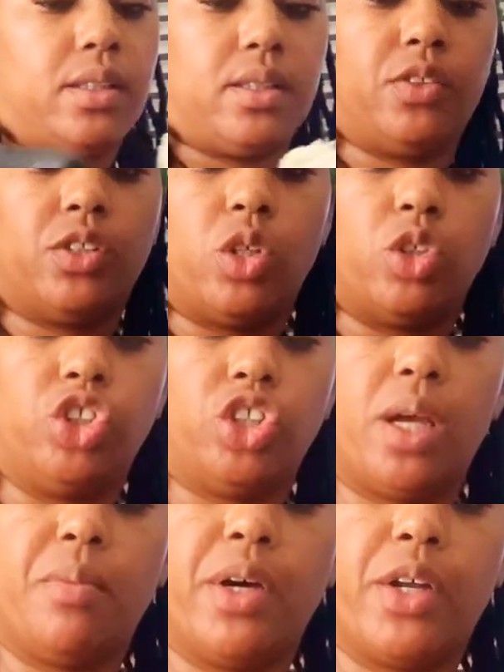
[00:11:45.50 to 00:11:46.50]
so
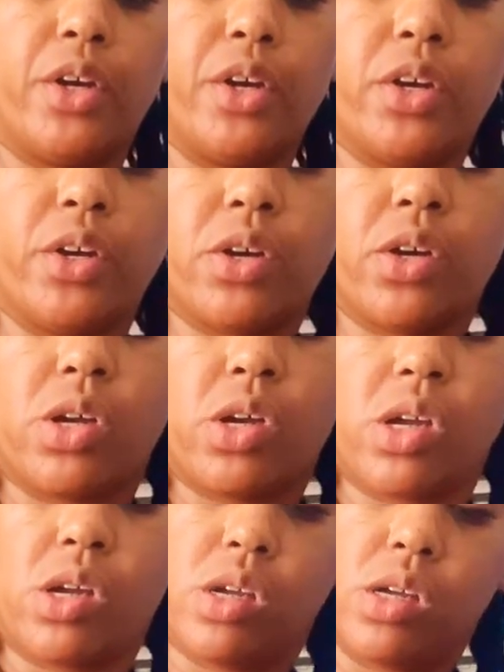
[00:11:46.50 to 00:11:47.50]
shea butter
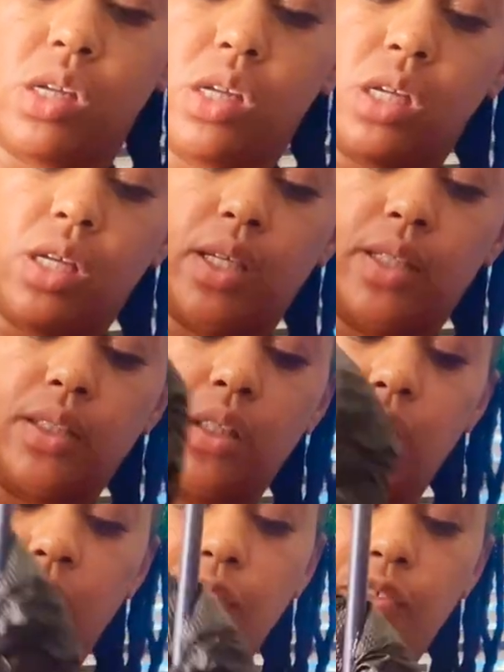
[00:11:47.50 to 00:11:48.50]
is
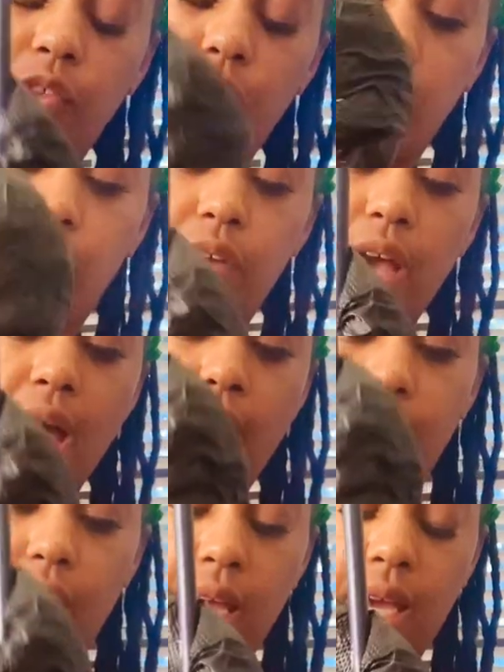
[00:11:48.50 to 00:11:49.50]
good for if you have
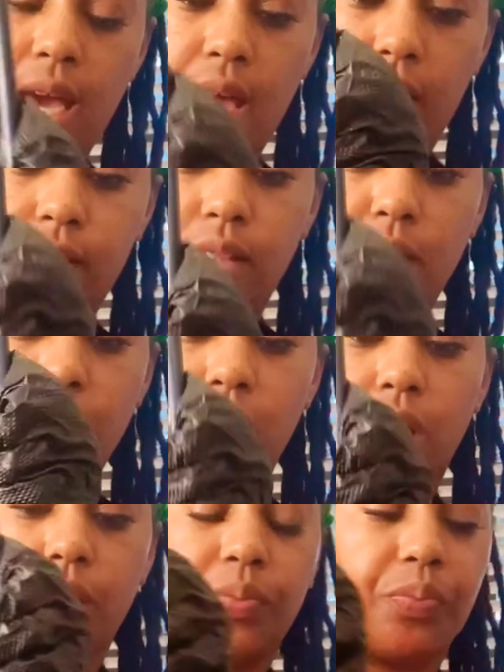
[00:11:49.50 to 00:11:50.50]
like eczema,